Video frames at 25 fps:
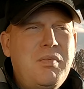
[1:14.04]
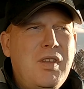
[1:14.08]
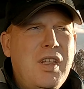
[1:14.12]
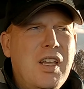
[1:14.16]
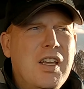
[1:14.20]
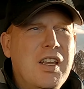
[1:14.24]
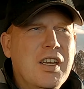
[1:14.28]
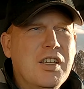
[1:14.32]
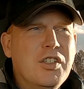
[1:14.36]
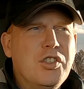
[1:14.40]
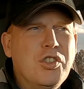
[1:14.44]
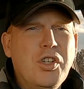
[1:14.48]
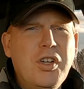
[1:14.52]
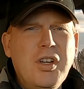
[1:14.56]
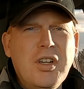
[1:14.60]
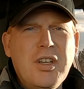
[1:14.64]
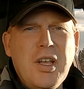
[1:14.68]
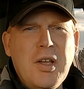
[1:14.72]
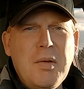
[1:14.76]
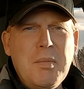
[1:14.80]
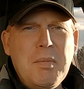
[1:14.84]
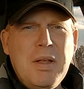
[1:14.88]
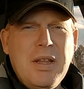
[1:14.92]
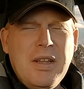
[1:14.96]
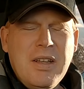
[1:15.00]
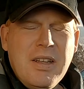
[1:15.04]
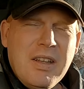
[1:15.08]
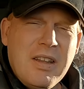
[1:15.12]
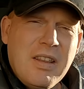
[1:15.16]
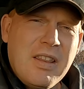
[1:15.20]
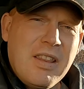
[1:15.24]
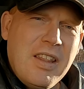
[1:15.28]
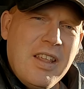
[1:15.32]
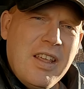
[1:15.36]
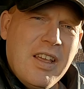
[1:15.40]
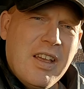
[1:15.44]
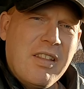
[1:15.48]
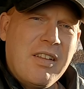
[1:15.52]
And it should have come in
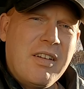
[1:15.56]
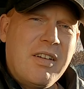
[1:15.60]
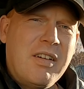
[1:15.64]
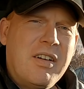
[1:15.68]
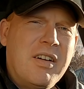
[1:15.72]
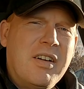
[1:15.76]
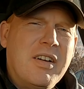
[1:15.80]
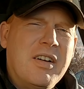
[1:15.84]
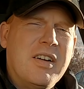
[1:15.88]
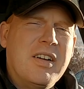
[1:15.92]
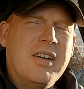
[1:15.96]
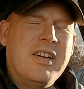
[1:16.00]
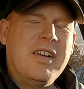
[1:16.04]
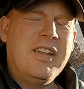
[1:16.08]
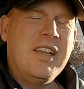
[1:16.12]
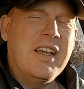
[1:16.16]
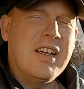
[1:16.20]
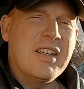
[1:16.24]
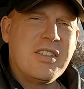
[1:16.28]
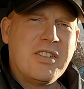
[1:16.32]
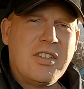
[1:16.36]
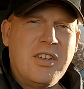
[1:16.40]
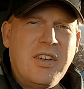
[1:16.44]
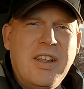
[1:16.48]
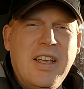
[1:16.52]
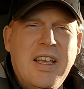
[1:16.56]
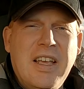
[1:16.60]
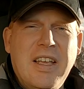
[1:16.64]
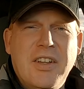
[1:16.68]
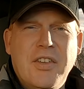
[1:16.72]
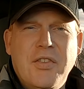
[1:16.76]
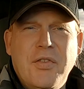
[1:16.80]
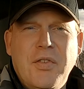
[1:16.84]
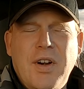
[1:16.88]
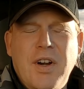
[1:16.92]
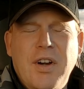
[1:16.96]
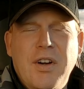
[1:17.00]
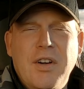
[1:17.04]
yesterday
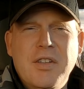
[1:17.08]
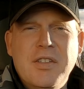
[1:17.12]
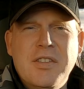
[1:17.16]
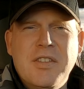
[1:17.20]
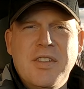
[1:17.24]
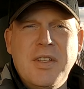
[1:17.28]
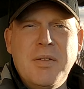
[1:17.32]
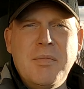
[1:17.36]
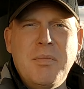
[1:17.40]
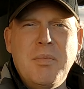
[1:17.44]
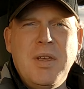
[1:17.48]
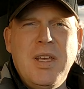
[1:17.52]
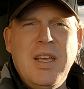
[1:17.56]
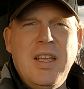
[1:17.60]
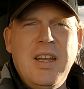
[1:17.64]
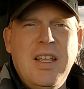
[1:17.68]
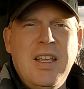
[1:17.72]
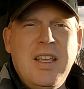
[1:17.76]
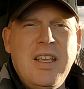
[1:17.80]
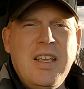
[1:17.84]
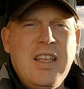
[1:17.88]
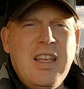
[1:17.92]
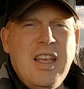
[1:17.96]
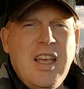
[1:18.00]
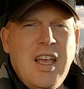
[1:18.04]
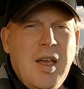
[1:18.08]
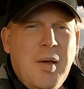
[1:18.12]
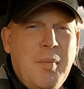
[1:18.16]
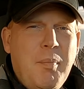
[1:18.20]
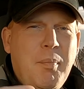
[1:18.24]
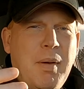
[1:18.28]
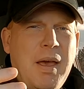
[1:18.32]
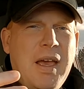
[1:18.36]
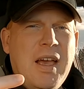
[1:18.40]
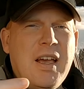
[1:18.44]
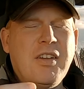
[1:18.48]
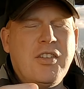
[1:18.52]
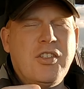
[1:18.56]
as far as them getting a
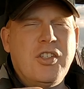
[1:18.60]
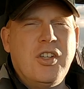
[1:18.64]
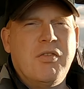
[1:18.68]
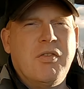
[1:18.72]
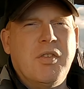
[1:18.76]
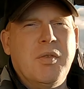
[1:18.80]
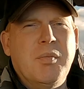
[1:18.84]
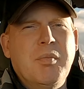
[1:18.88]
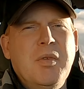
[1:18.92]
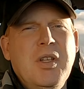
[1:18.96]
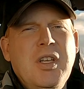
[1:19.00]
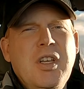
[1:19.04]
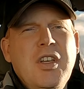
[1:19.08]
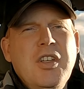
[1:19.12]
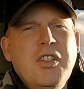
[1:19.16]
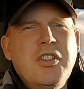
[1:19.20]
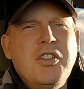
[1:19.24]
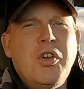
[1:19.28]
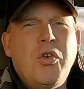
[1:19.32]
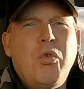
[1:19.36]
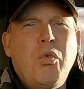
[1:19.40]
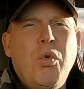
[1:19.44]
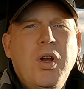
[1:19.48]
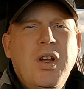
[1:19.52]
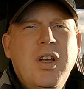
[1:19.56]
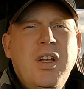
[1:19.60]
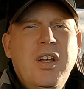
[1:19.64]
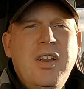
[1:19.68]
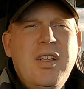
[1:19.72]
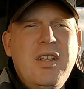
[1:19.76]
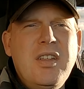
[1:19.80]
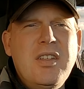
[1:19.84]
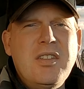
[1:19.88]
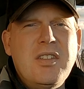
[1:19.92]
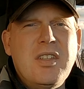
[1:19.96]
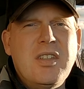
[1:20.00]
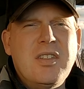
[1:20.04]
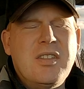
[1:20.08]
batch of them. So what it
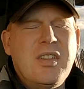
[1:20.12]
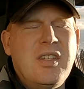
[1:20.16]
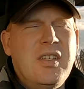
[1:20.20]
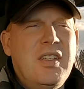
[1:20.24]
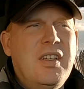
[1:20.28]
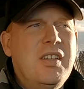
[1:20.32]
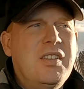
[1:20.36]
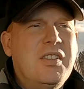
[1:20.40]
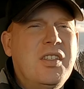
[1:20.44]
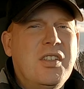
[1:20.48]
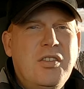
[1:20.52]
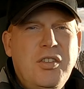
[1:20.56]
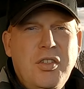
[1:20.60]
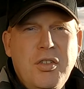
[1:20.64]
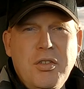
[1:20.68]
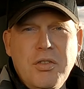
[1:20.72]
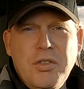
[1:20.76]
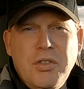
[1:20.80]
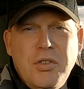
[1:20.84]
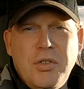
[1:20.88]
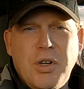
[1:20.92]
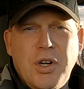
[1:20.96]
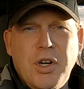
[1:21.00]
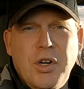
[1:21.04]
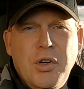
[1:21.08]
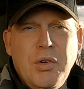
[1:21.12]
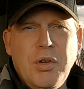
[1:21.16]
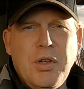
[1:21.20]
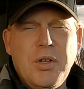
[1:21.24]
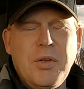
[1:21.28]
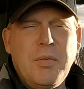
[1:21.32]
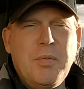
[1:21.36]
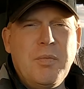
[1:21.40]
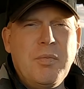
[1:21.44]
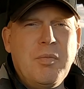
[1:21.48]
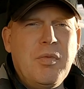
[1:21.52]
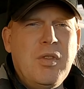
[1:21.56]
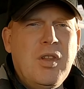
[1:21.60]
is it's a two-stroke.
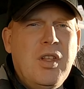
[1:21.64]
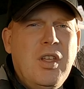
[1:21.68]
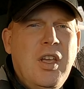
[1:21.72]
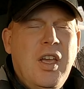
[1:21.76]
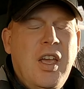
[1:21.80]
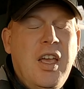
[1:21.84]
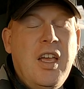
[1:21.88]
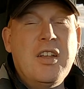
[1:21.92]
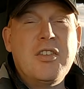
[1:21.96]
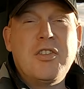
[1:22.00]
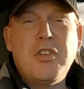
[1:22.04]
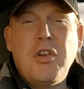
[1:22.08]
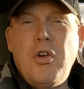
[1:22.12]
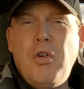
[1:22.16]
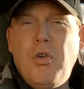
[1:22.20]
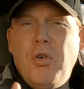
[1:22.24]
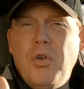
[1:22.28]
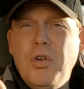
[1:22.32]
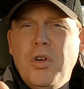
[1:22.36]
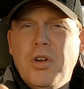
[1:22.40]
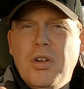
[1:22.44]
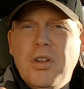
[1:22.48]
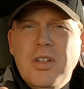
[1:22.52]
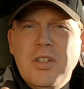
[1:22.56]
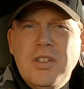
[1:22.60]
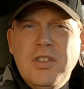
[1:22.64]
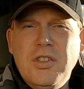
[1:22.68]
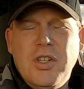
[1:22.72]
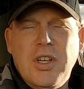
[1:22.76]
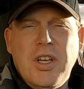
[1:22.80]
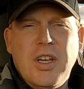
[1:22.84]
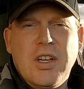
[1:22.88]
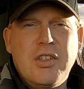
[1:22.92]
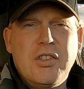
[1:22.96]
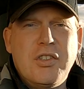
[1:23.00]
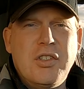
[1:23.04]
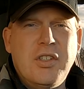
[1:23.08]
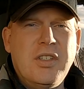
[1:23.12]
It has oil
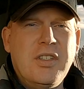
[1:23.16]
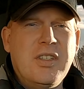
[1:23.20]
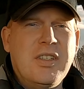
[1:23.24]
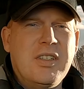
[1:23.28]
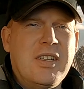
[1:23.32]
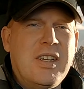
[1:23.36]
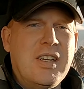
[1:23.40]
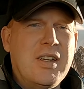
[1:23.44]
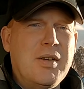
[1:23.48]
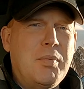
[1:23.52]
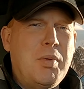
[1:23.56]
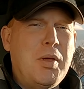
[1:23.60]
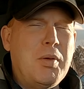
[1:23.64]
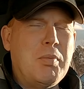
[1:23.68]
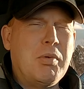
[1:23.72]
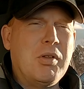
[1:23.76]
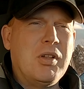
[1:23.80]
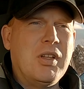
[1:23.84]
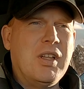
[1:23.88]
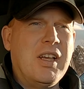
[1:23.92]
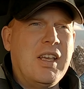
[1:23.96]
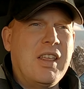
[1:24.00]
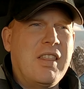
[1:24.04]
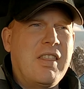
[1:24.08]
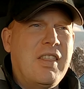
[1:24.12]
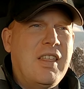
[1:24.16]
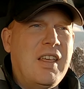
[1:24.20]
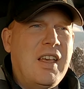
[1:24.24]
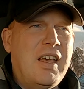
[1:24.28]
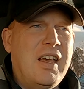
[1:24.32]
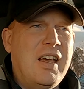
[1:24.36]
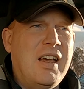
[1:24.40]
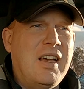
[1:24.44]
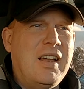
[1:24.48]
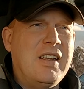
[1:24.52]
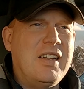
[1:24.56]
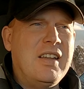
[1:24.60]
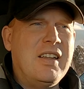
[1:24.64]
injection. A lot of people like
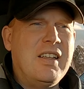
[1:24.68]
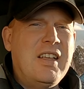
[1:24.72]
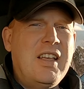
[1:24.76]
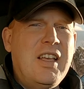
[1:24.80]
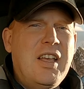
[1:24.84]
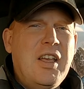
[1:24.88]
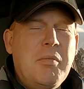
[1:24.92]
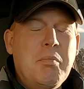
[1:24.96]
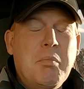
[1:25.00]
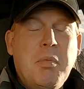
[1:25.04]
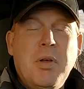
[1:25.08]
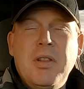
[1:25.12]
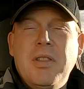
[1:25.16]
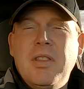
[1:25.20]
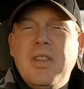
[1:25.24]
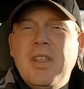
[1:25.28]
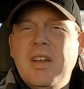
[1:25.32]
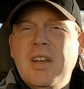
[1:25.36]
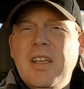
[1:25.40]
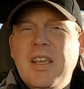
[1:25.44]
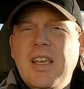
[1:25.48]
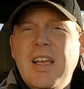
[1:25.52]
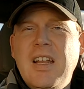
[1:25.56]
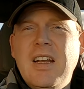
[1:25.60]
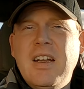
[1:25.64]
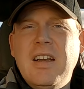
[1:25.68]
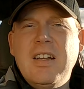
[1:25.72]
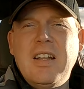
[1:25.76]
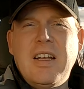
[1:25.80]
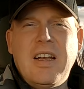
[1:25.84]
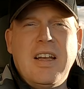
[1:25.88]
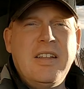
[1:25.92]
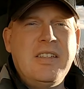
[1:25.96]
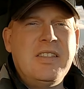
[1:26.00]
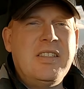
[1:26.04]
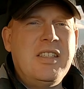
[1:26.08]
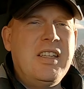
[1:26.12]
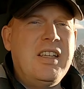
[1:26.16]
that. But then again,
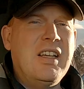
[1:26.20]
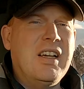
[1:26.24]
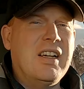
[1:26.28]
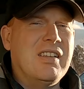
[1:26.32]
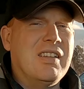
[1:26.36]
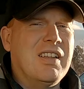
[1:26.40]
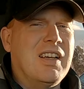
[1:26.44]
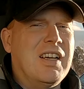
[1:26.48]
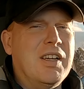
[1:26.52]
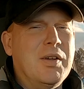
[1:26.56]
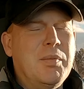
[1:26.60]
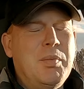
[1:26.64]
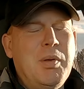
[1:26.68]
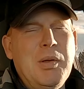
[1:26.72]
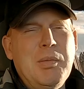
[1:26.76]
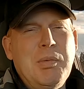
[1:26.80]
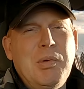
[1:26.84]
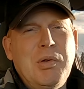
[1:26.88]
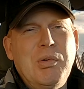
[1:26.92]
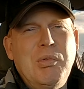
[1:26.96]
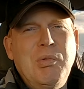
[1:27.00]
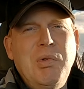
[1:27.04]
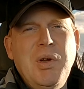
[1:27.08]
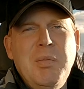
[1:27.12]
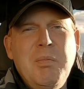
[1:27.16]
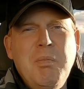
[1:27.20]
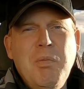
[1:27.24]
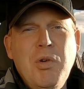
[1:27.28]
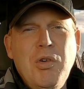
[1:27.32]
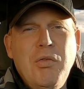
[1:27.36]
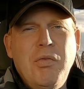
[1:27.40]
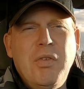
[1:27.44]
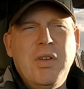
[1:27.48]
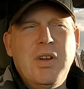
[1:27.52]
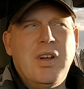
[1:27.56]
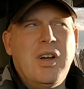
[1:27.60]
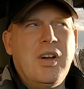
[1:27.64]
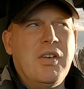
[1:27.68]
I see a lot of people
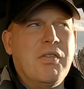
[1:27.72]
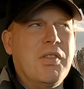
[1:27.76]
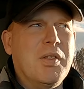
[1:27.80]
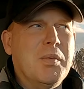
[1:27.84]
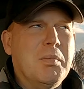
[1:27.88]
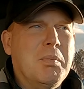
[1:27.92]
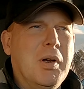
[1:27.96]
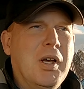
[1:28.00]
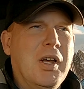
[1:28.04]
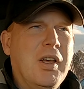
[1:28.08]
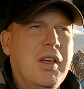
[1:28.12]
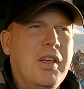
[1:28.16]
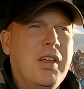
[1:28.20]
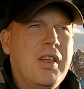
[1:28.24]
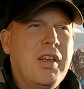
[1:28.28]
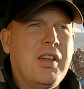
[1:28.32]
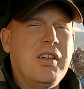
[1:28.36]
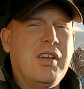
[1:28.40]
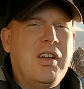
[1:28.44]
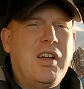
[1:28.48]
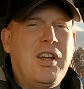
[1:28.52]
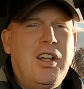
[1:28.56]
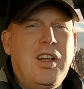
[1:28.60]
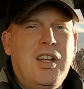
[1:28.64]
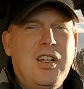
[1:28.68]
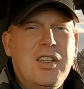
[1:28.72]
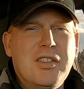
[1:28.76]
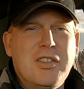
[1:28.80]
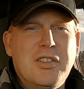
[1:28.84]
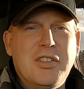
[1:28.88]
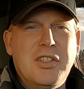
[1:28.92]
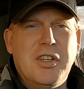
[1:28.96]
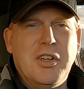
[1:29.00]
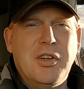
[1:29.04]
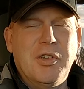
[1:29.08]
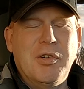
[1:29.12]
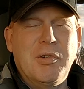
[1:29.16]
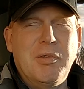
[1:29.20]
remove it off the bike
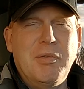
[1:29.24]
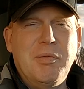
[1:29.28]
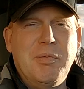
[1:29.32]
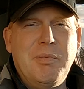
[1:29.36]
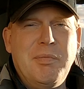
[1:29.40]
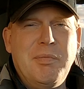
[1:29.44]
also.